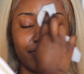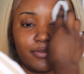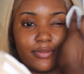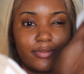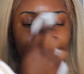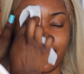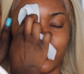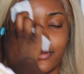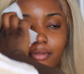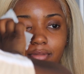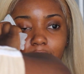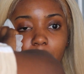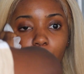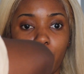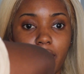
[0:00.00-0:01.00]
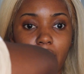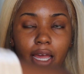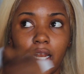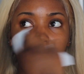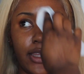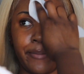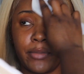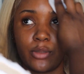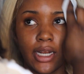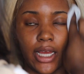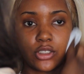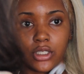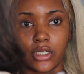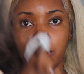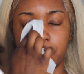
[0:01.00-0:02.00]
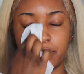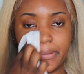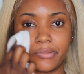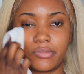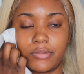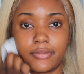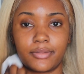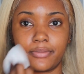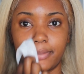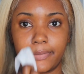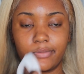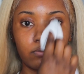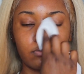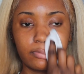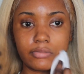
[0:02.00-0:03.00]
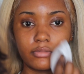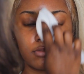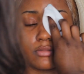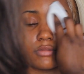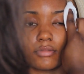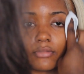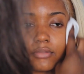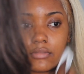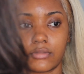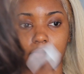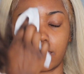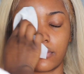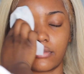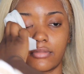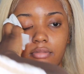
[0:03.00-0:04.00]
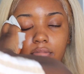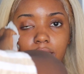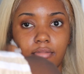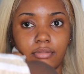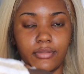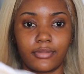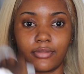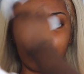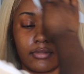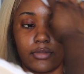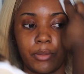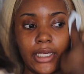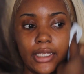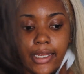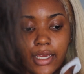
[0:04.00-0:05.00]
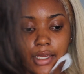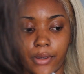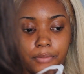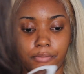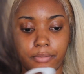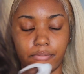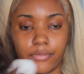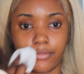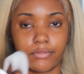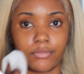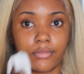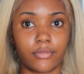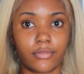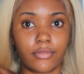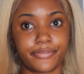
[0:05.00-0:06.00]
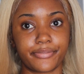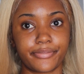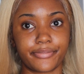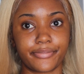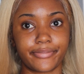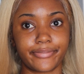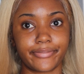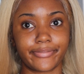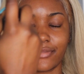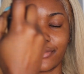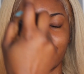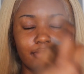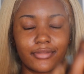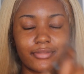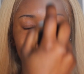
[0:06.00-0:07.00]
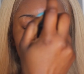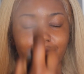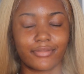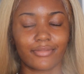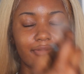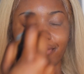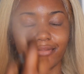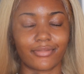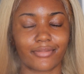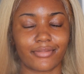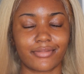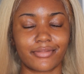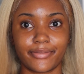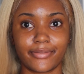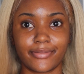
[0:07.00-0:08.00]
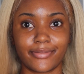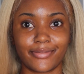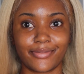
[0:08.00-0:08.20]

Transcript: to get started guys, I'm just doing the usual skin prep. Guys, I have a really bad chesty cold, so I'm literally gonna sound like I'm dying throughout this